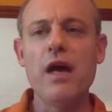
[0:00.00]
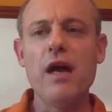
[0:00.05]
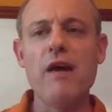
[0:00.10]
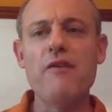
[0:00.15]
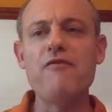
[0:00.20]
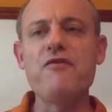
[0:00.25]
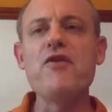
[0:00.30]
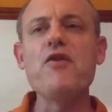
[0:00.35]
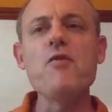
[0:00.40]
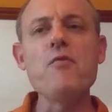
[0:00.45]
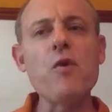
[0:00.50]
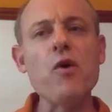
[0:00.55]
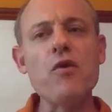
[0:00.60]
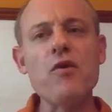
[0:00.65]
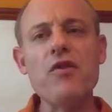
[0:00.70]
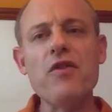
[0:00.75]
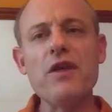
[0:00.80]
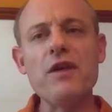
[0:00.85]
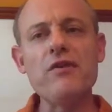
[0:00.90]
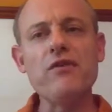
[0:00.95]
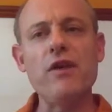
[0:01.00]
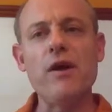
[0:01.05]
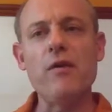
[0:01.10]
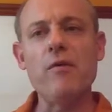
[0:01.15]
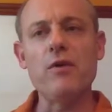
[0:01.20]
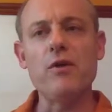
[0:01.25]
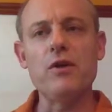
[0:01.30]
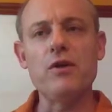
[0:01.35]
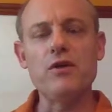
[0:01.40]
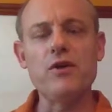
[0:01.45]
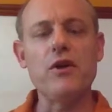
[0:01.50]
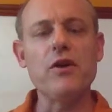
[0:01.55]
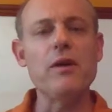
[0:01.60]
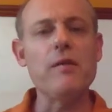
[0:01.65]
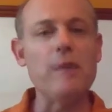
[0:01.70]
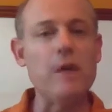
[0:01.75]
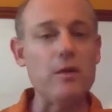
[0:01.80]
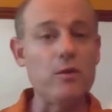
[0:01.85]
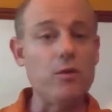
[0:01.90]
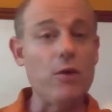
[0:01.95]
A few more things that I want to talk
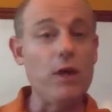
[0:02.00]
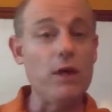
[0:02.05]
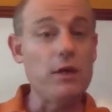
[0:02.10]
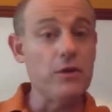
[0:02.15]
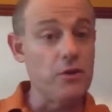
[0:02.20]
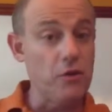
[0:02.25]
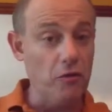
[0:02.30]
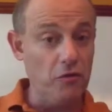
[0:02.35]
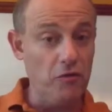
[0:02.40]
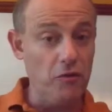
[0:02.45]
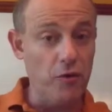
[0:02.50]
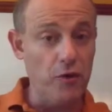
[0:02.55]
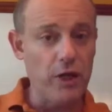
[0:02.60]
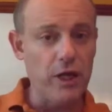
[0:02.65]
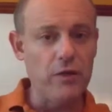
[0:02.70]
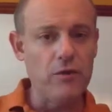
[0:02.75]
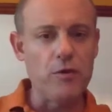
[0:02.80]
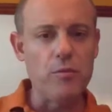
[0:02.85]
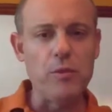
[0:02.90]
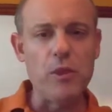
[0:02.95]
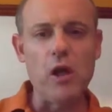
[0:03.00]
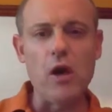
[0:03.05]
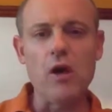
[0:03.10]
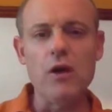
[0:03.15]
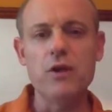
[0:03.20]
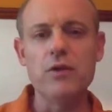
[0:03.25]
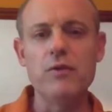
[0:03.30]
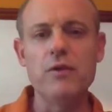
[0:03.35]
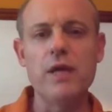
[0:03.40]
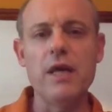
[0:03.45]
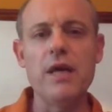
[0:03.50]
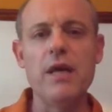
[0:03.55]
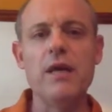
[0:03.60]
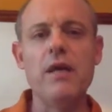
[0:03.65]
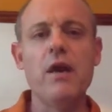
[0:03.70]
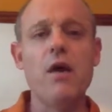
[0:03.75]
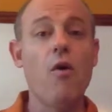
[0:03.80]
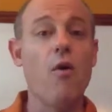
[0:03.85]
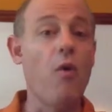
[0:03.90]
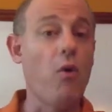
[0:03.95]
about. One is, don't forget to blog today
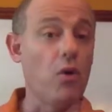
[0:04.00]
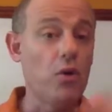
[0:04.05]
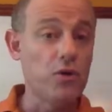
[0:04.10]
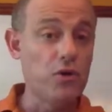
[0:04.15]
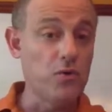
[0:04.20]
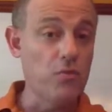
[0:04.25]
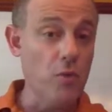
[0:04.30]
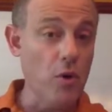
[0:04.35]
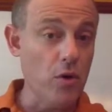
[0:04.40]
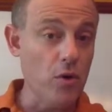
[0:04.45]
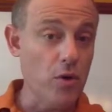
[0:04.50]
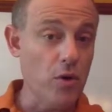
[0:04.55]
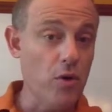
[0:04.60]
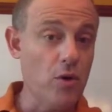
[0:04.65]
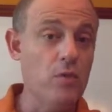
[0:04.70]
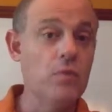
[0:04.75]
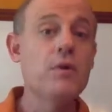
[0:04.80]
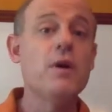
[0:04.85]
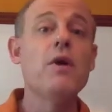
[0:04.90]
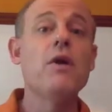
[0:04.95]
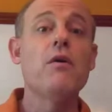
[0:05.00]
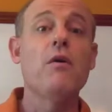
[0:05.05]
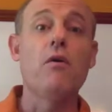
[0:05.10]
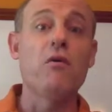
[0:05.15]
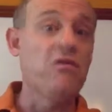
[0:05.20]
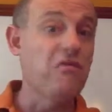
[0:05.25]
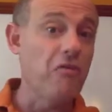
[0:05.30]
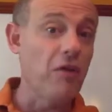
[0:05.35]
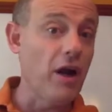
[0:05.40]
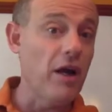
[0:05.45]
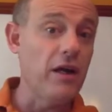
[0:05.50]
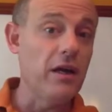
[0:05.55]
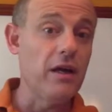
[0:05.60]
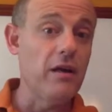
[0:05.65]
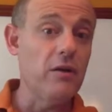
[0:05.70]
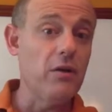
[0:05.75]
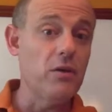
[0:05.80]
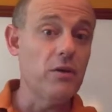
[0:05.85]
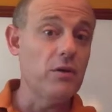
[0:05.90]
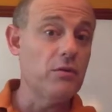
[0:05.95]
or tomorrow or Friday,
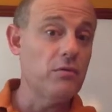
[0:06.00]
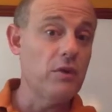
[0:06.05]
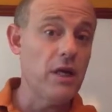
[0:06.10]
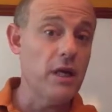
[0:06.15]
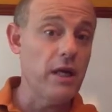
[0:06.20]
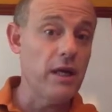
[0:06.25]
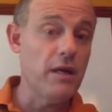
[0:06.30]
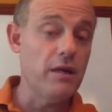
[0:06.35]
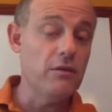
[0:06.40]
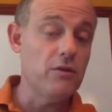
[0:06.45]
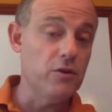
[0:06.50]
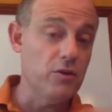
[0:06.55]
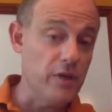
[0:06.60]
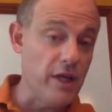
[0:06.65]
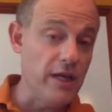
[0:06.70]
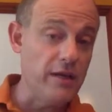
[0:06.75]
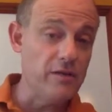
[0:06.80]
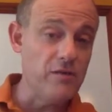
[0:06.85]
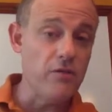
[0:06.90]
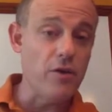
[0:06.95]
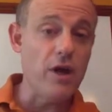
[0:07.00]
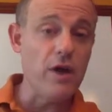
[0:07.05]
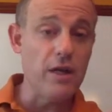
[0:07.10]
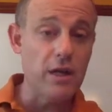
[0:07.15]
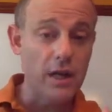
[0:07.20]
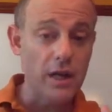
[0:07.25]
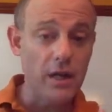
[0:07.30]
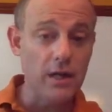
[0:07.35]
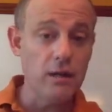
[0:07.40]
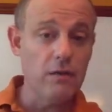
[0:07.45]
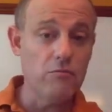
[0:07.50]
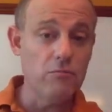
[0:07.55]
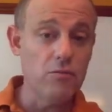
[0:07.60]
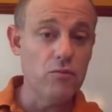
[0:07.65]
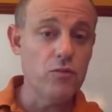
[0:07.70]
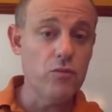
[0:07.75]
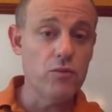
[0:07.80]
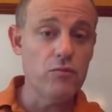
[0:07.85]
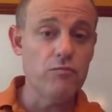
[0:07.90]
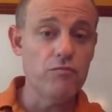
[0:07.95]
or today is Friday,
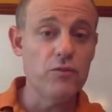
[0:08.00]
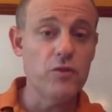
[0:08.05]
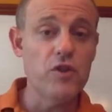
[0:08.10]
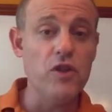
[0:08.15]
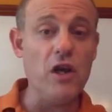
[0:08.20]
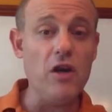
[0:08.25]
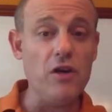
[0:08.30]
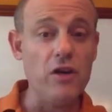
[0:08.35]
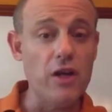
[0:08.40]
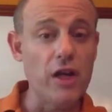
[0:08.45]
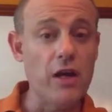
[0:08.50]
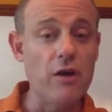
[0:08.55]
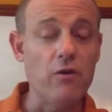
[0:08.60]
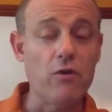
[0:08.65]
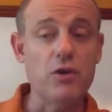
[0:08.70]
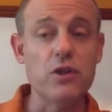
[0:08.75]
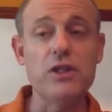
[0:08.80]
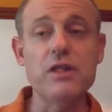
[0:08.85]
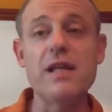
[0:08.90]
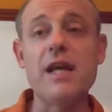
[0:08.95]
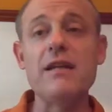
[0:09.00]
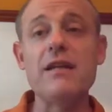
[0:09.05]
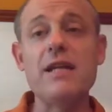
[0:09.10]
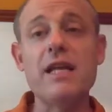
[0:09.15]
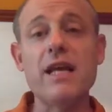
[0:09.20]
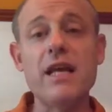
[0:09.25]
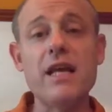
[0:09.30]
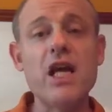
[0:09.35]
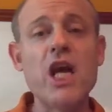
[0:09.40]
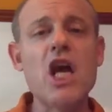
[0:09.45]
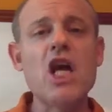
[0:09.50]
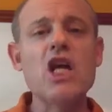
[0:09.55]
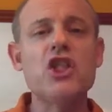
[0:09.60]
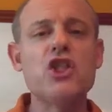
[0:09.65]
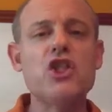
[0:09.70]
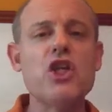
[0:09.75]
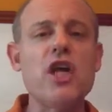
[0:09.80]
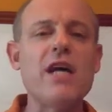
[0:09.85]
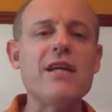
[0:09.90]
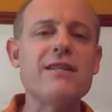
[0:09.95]
Saturday or Sunday,
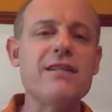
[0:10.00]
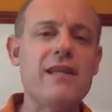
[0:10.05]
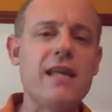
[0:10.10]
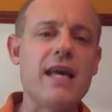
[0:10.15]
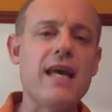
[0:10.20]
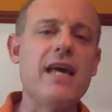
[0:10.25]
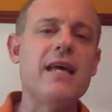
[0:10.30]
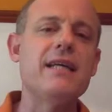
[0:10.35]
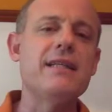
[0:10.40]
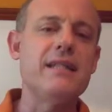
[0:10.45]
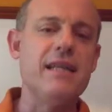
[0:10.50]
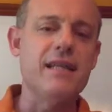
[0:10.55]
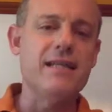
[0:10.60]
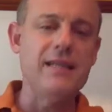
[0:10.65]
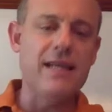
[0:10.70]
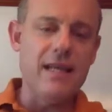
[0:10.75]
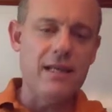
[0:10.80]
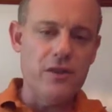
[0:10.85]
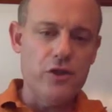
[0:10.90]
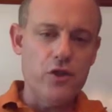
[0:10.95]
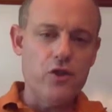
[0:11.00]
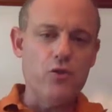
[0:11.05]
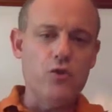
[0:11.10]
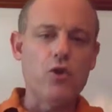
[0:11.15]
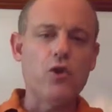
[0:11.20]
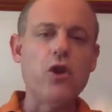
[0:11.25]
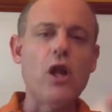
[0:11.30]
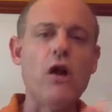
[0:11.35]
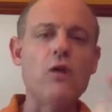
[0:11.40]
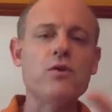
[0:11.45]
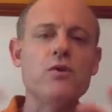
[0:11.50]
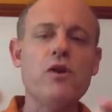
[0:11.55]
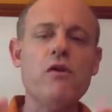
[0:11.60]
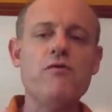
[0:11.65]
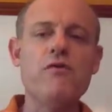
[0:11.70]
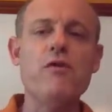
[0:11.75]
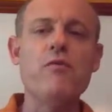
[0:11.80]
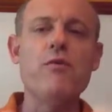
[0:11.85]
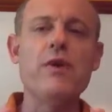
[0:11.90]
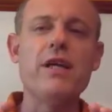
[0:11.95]
just as a sense to close off
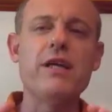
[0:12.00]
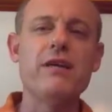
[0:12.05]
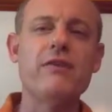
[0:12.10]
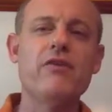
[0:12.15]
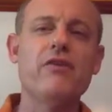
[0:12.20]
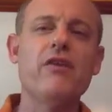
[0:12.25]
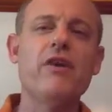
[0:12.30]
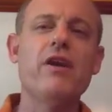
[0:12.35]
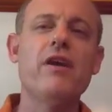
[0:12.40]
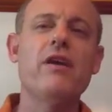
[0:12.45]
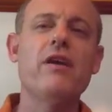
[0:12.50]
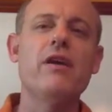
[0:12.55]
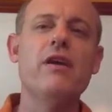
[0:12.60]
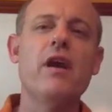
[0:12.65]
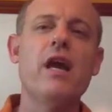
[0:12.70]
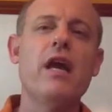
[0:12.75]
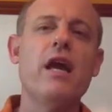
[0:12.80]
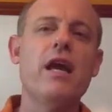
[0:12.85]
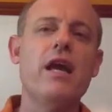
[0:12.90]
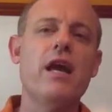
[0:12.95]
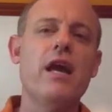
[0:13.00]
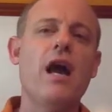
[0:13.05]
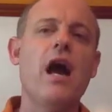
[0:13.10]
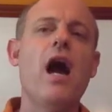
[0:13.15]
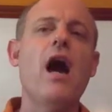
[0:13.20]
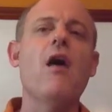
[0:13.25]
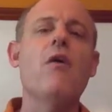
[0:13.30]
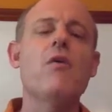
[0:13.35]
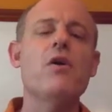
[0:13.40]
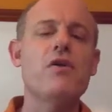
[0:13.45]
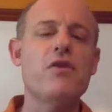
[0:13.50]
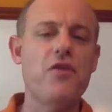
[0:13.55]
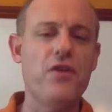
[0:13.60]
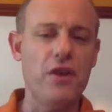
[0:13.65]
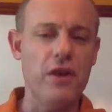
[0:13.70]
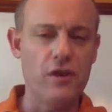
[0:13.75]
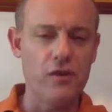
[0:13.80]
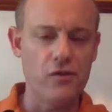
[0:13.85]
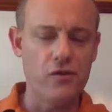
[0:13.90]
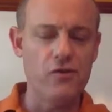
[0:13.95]
the week and see how are
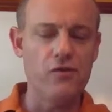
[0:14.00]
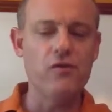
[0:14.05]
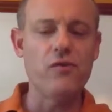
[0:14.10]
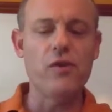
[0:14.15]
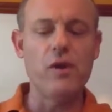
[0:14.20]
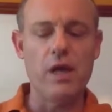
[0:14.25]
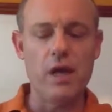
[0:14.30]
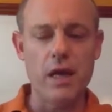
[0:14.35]
things